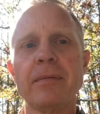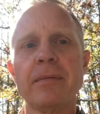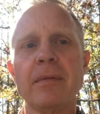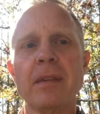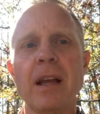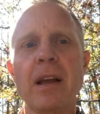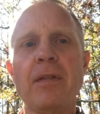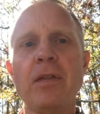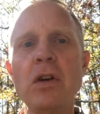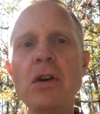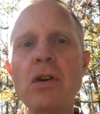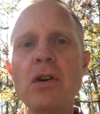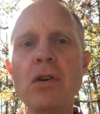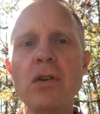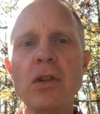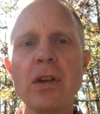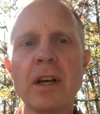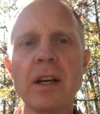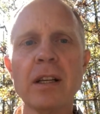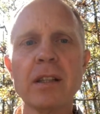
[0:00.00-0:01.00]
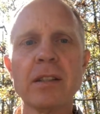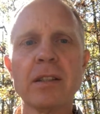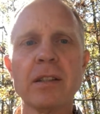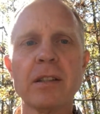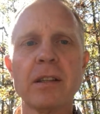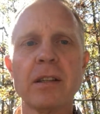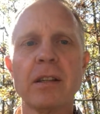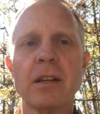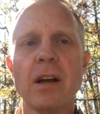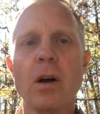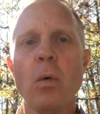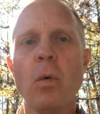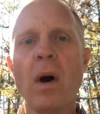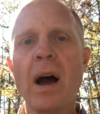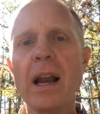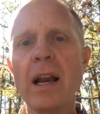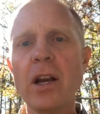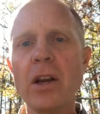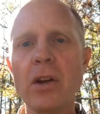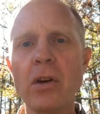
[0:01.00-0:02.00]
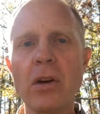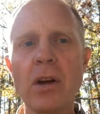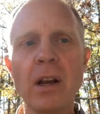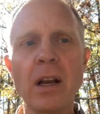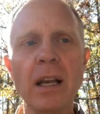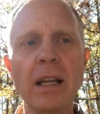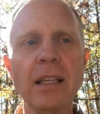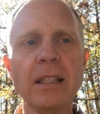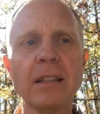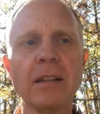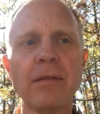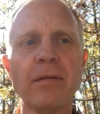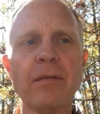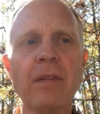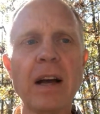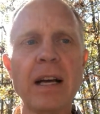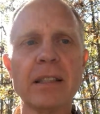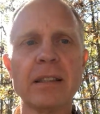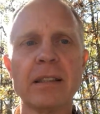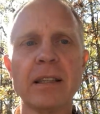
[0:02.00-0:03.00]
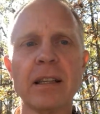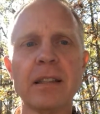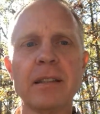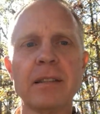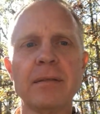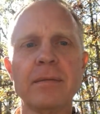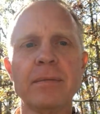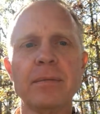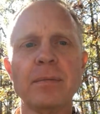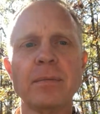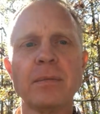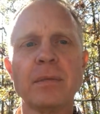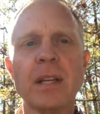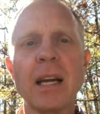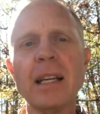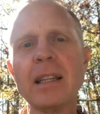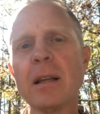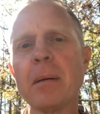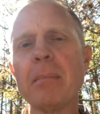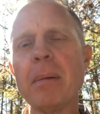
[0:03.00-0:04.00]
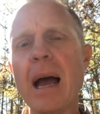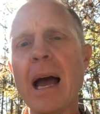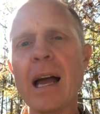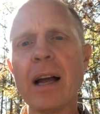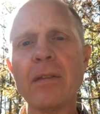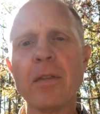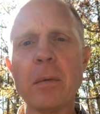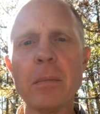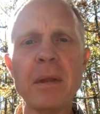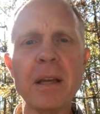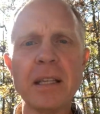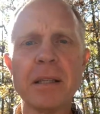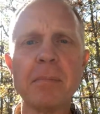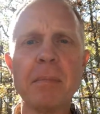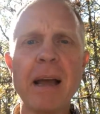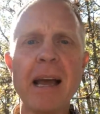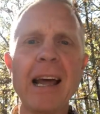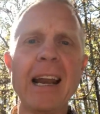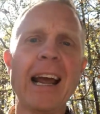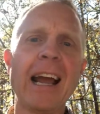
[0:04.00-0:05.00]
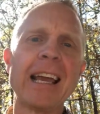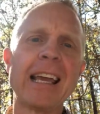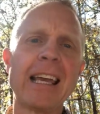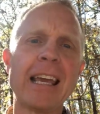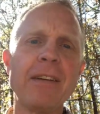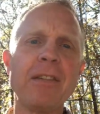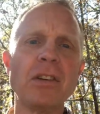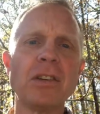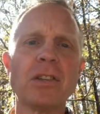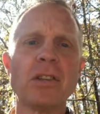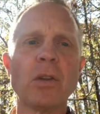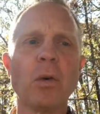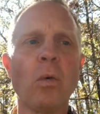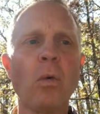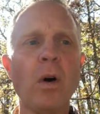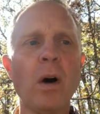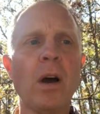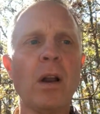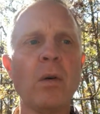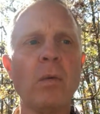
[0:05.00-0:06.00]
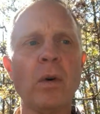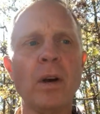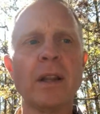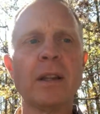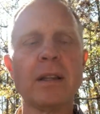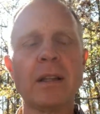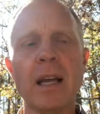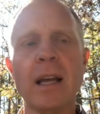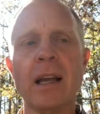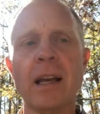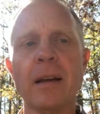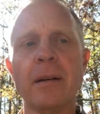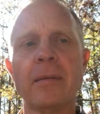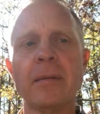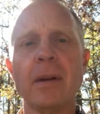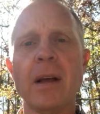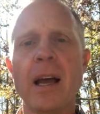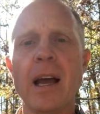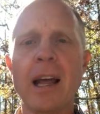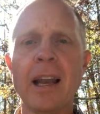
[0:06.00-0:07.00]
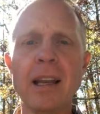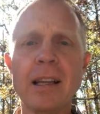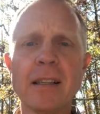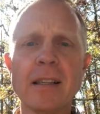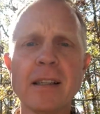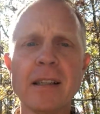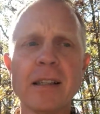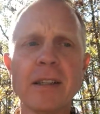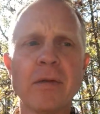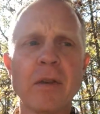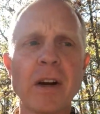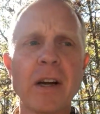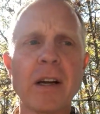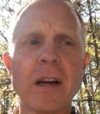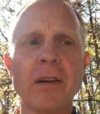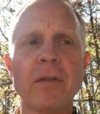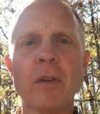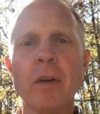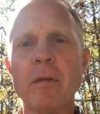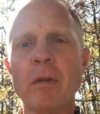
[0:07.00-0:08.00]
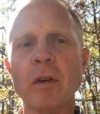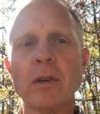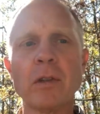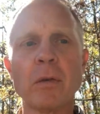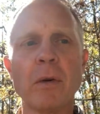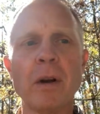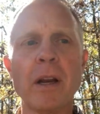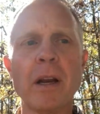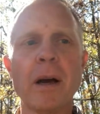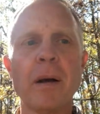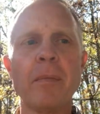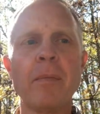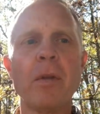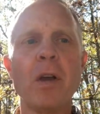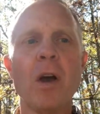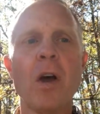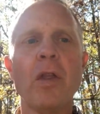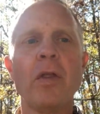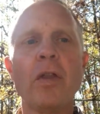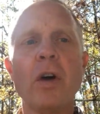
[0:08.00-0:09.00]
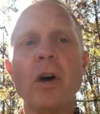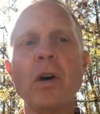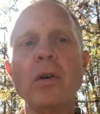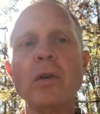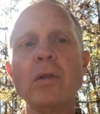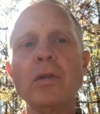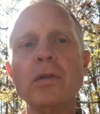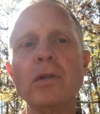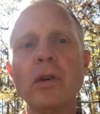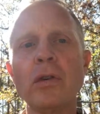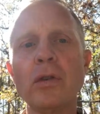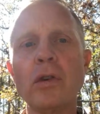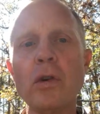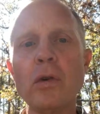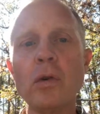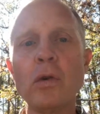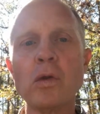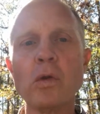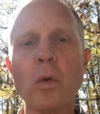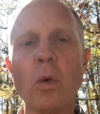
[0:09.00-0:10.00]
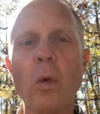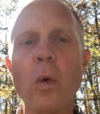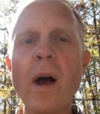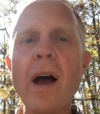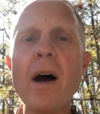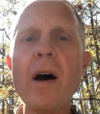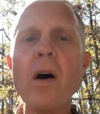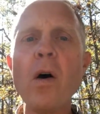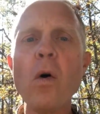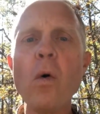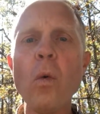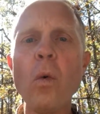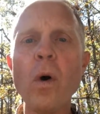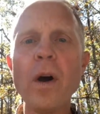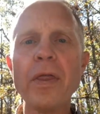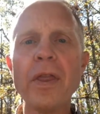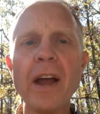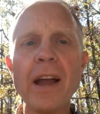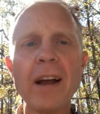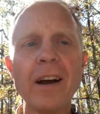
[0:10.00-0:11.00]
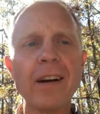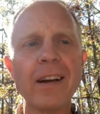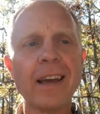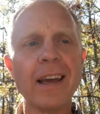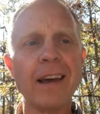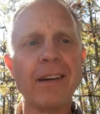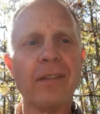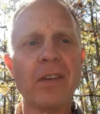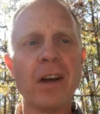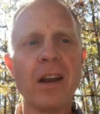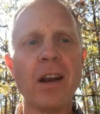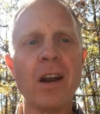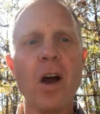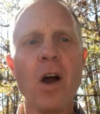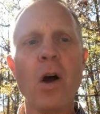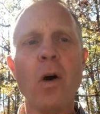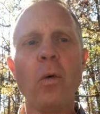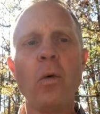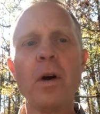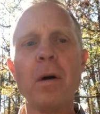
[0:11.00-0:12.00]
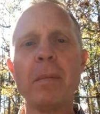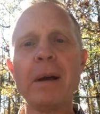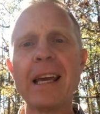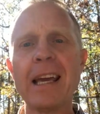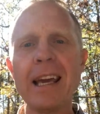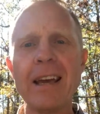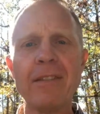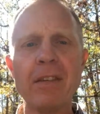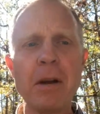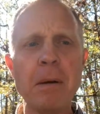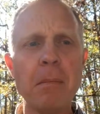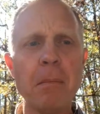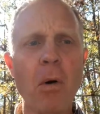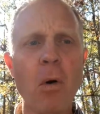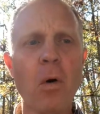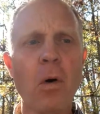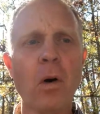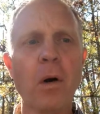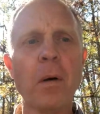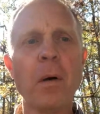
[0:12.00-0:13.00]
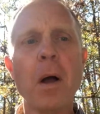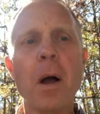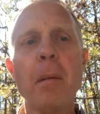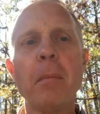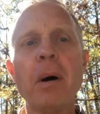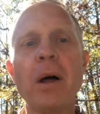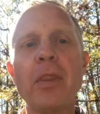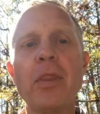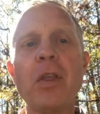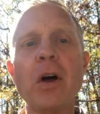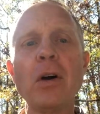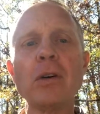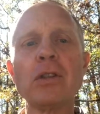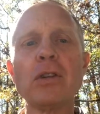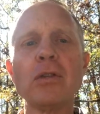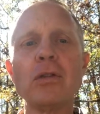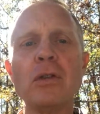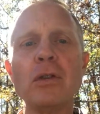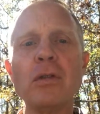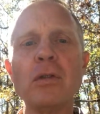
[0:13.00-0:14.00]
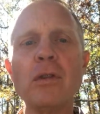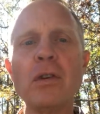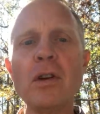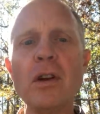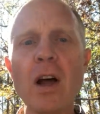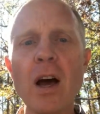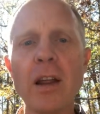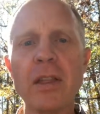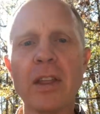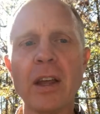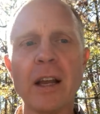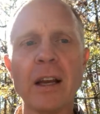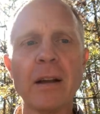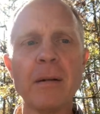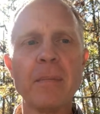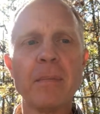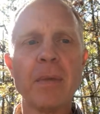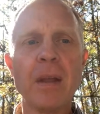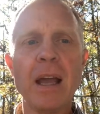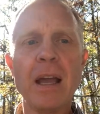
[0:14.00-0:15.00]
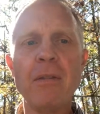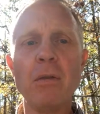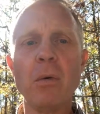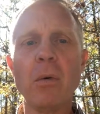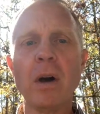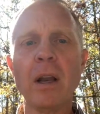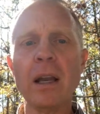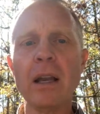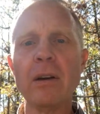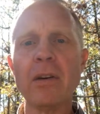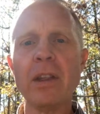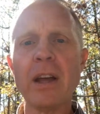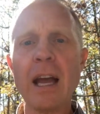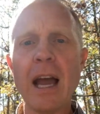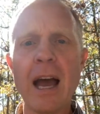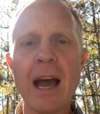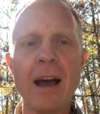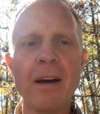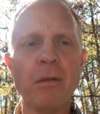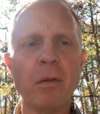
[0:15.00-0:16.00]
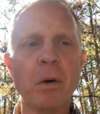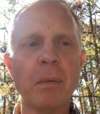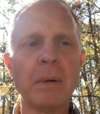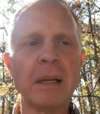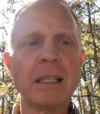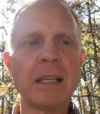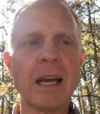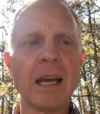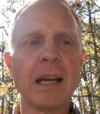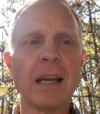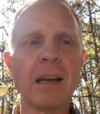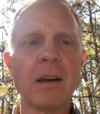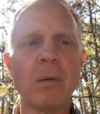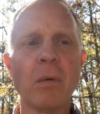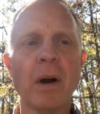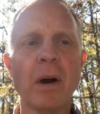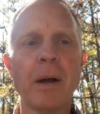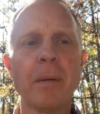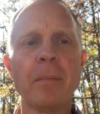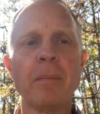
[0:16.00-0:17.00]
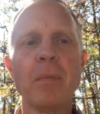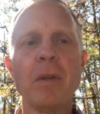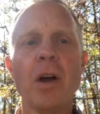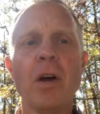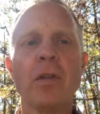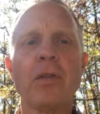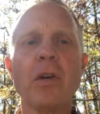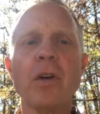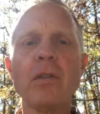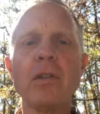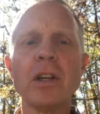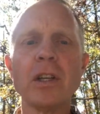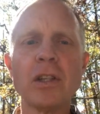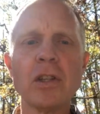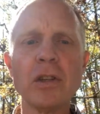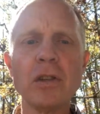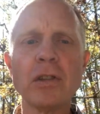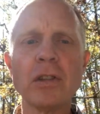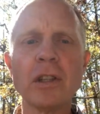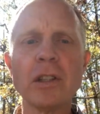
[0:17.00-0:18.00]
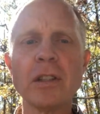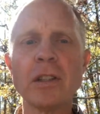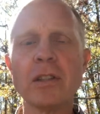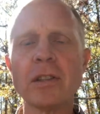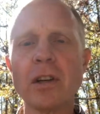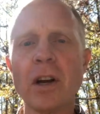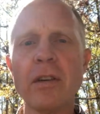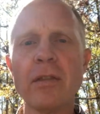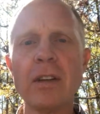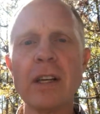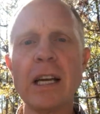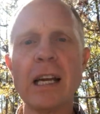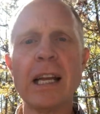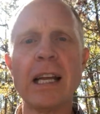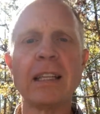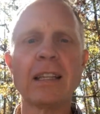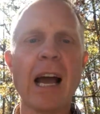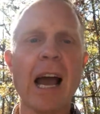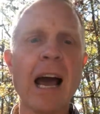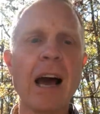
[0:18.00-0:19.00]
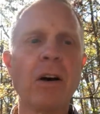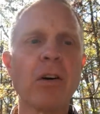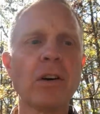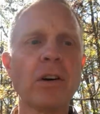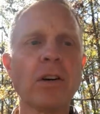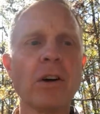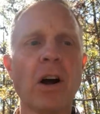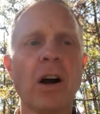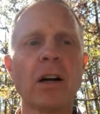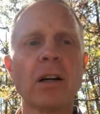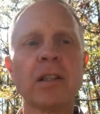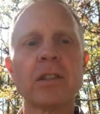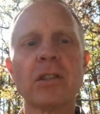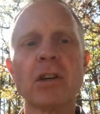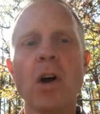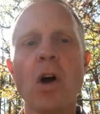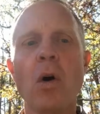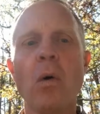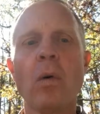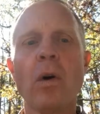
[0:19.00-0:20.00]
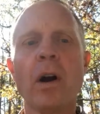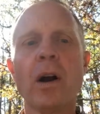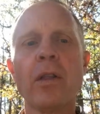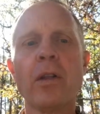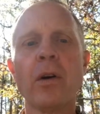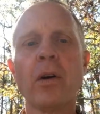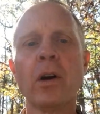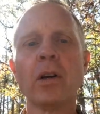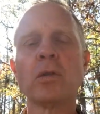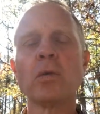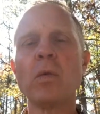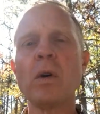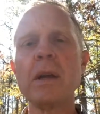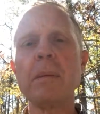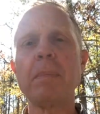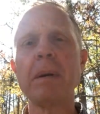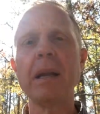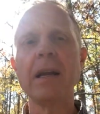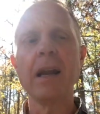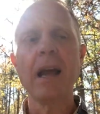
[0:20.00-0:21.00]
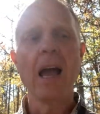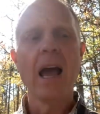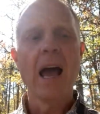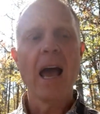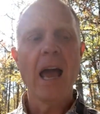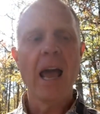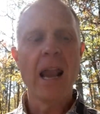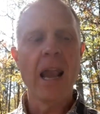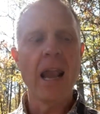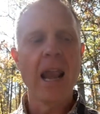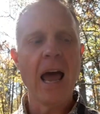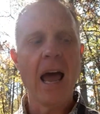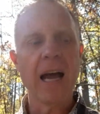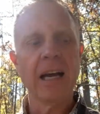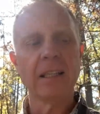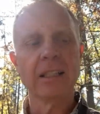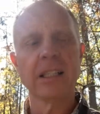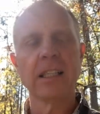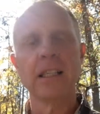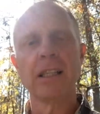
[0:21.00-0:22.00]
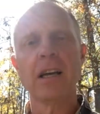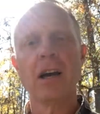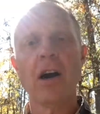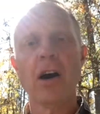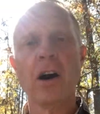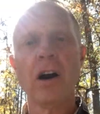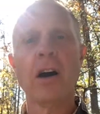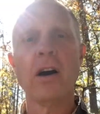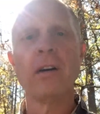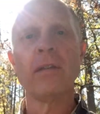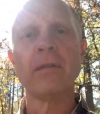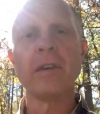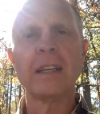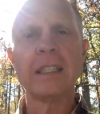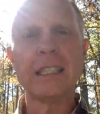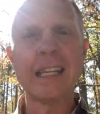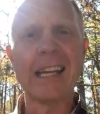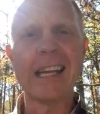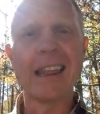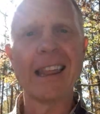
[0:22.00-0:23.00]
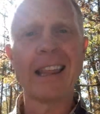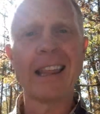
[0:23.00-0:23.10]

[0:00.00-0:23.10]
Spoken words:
If you knew this, why didn't you at least invest it? Take the bag from this man and give it to the one with 10. And listen to this very carefully. Verse 29. Those who use well what they are given will be given more. But those who do nothing, even what little they have, will be taken away. Throw this useless servant into outer darkness where there is weeping and gnashing of teeth.